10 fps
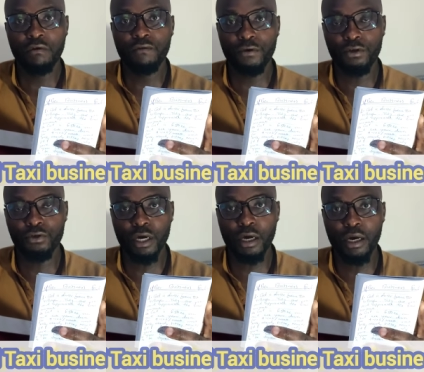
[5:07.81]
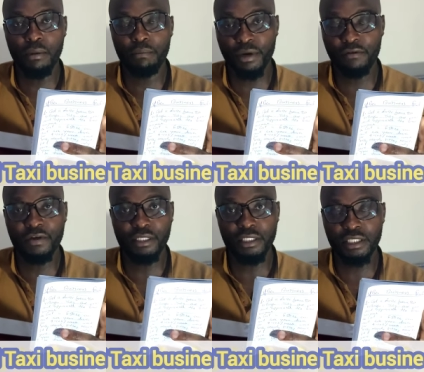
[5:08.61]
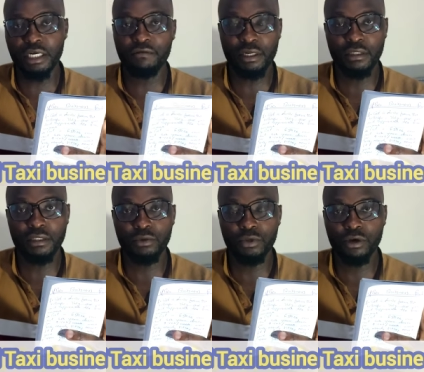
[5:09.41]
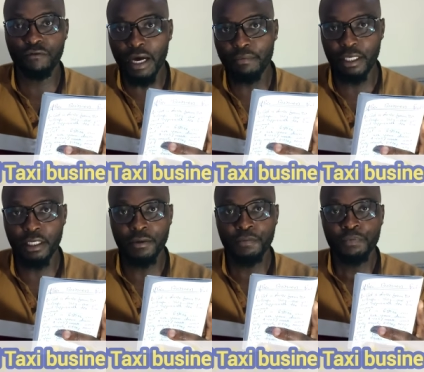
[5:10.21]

for your private travels with your family,